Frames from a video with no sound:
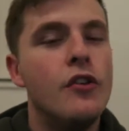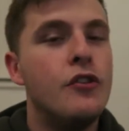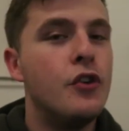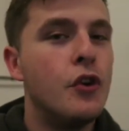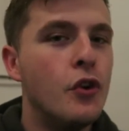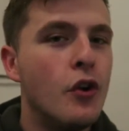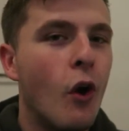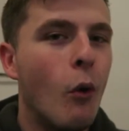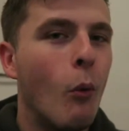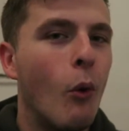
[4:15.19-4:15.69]

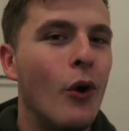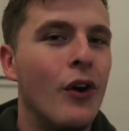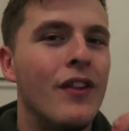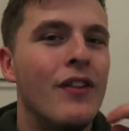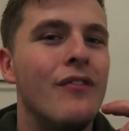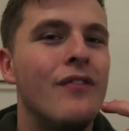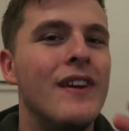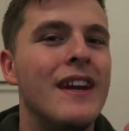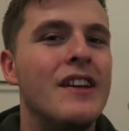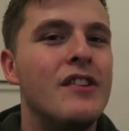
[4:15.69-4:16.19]
Do not worry,
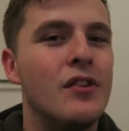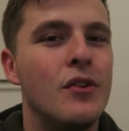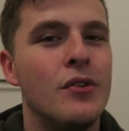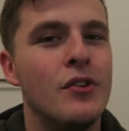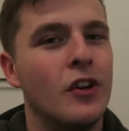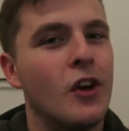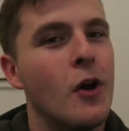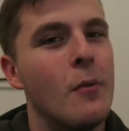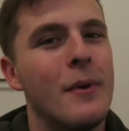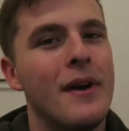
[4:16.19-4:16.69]
the
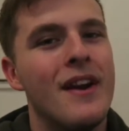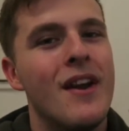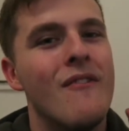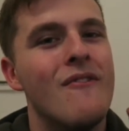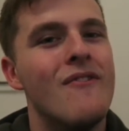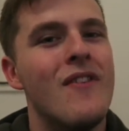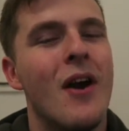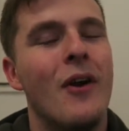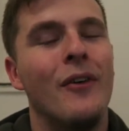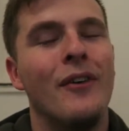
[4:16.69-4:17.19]
V2s are coming
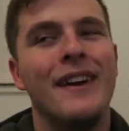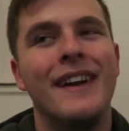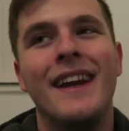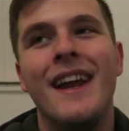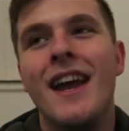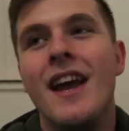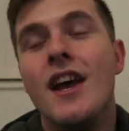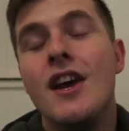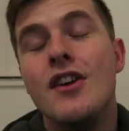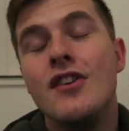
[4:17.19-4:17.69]
very
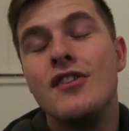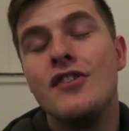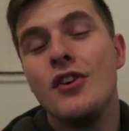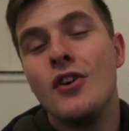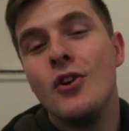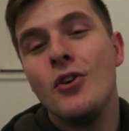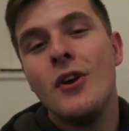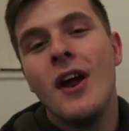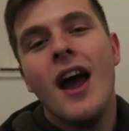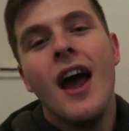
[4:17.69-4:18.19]

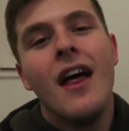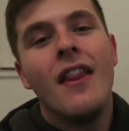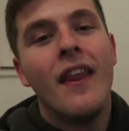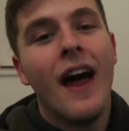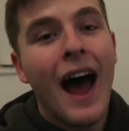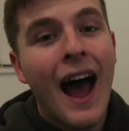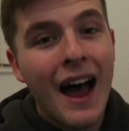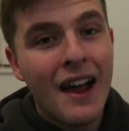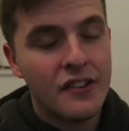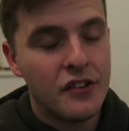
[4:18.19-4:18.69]
soon.
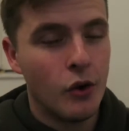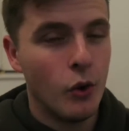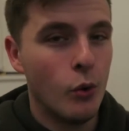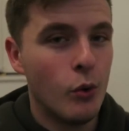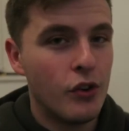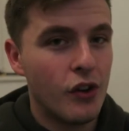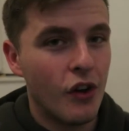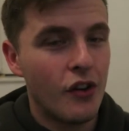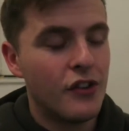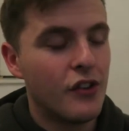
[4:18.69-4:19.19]
The hats are
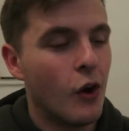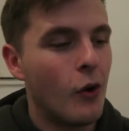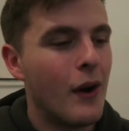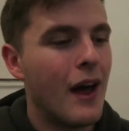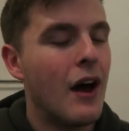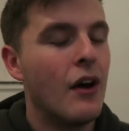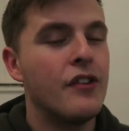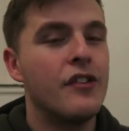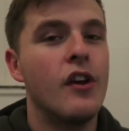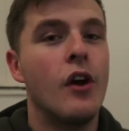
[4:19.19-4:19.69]
also sold
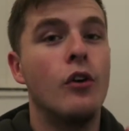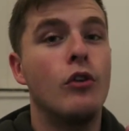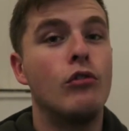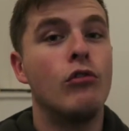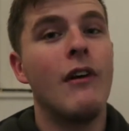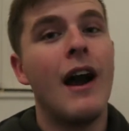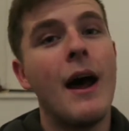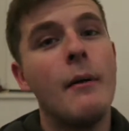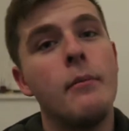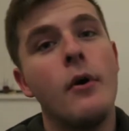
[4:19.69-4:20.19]
out, so
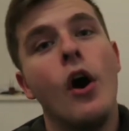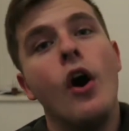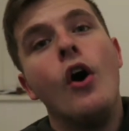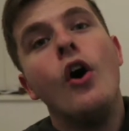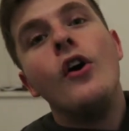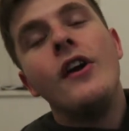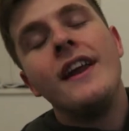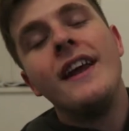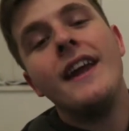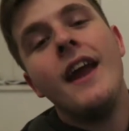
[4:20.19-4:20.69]
grab a
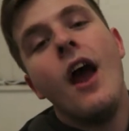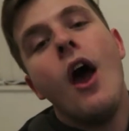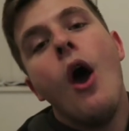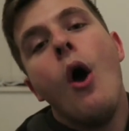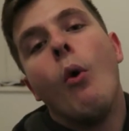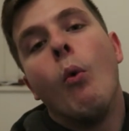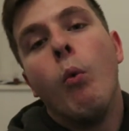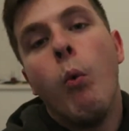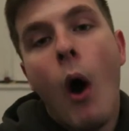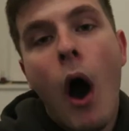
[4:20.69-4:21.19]
hoodie
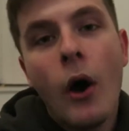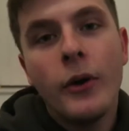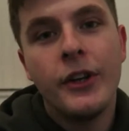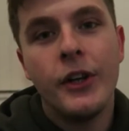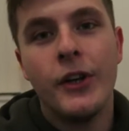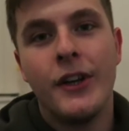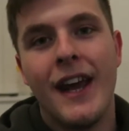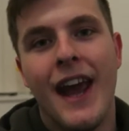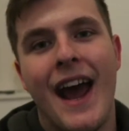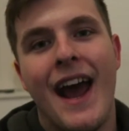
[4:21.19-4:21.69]
while
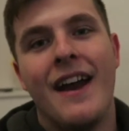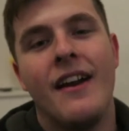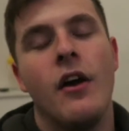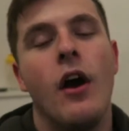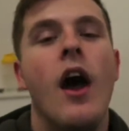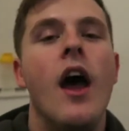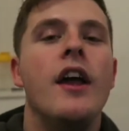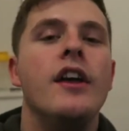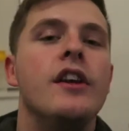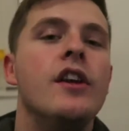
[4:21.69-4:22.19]
you can.
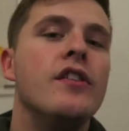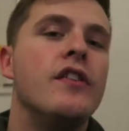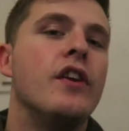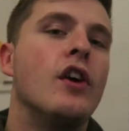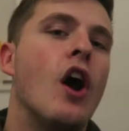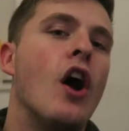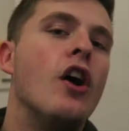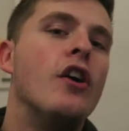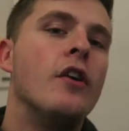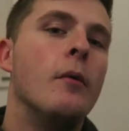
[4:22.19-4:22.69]
Use the
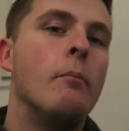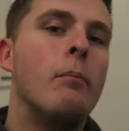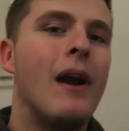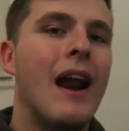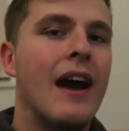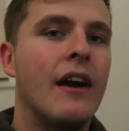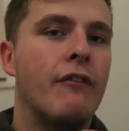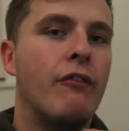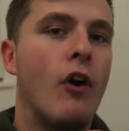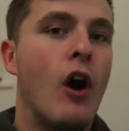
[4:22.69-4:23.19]
code
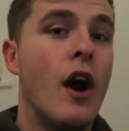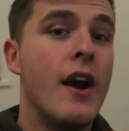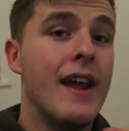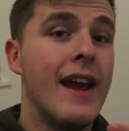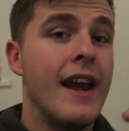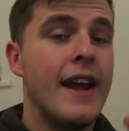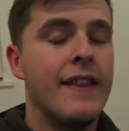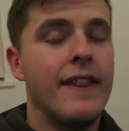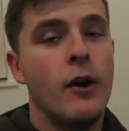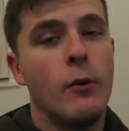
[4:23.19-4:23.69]
Black
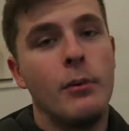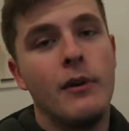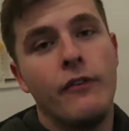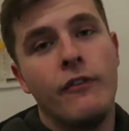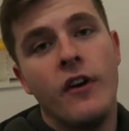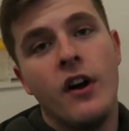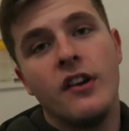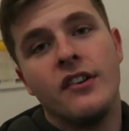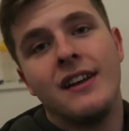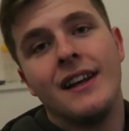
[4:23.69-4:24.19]
Friday. There'll be
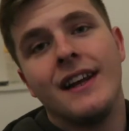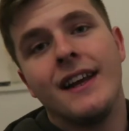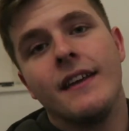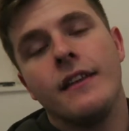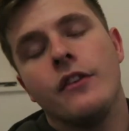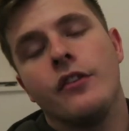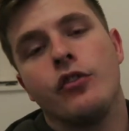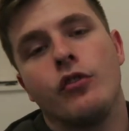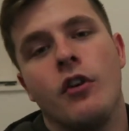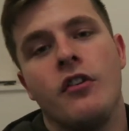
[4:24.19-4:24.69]
first link
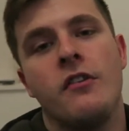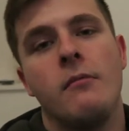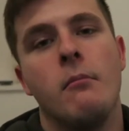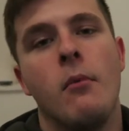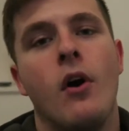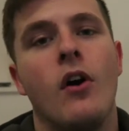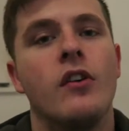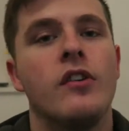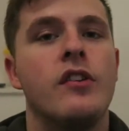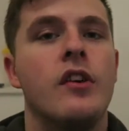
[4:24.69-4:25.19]
in the description
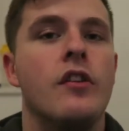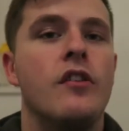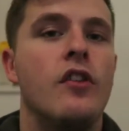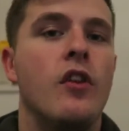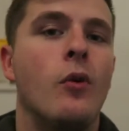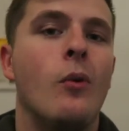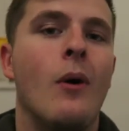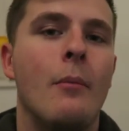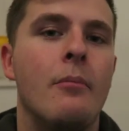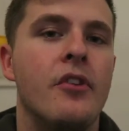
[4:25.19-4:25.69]
box to
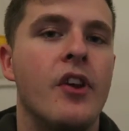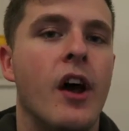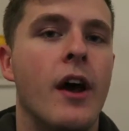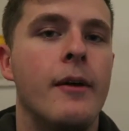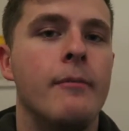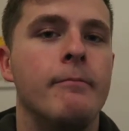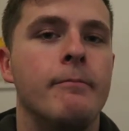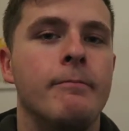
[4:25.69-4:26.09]
the website.